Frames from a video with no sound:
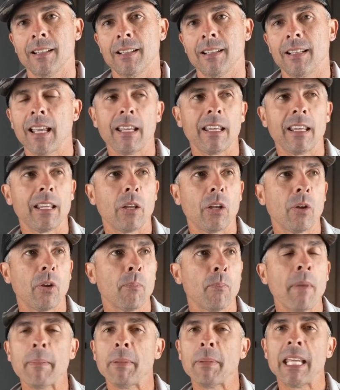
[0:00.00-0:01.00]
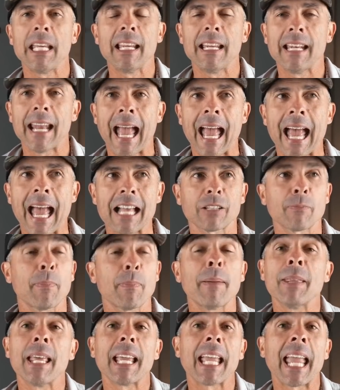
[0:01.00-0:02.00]
They, maybe he didn't ask.
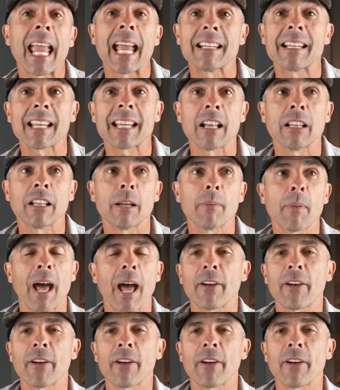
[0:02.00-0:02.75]
Maybe they can't tell him.